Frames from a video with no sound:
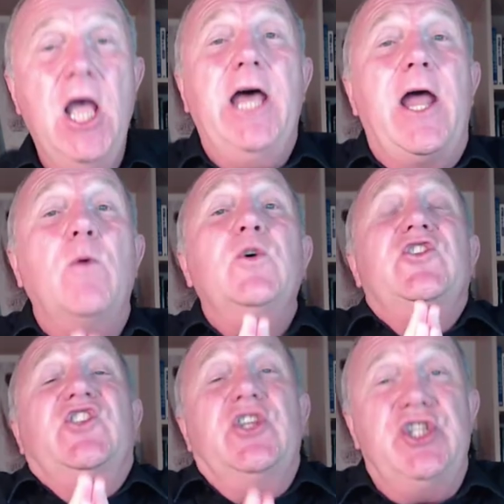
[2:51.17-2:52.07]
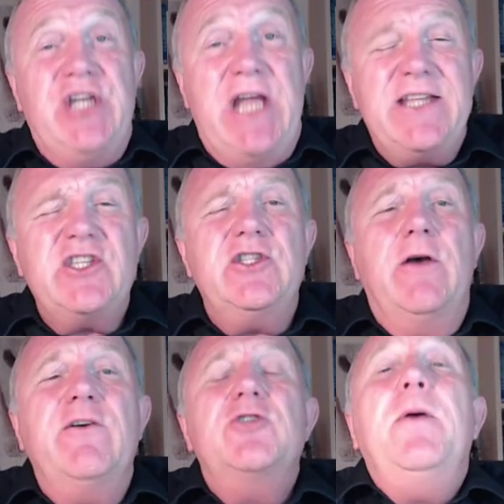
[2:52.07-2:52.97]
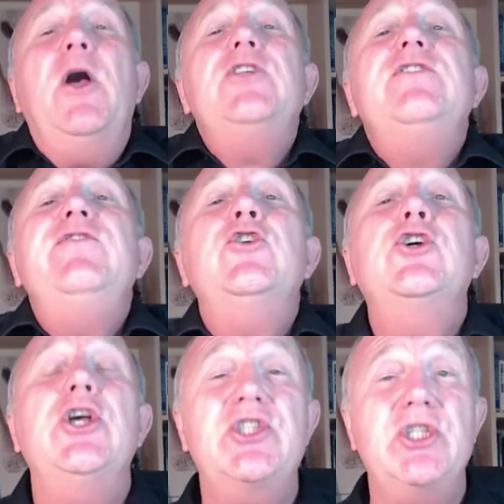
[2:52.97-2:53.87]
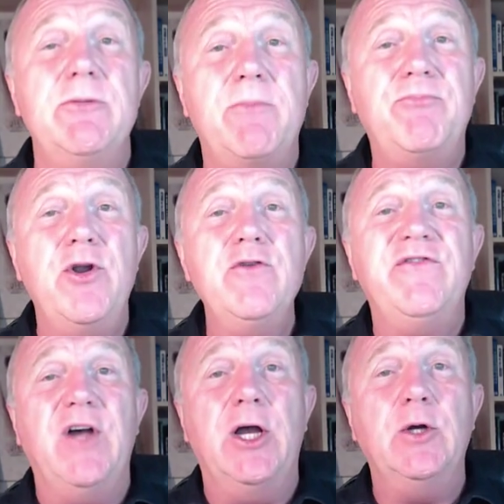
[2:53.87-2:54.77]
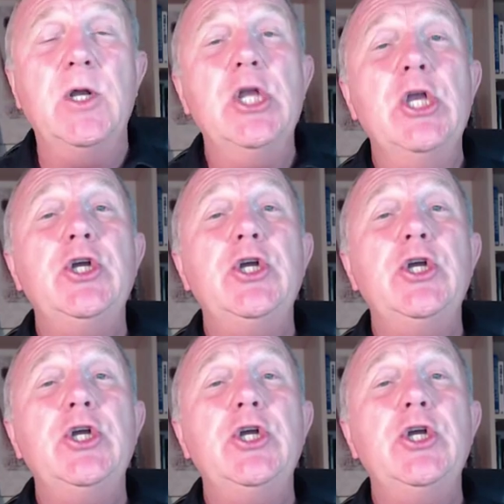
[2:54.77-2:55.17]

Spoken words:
And I would suggest that as part of your customer profile,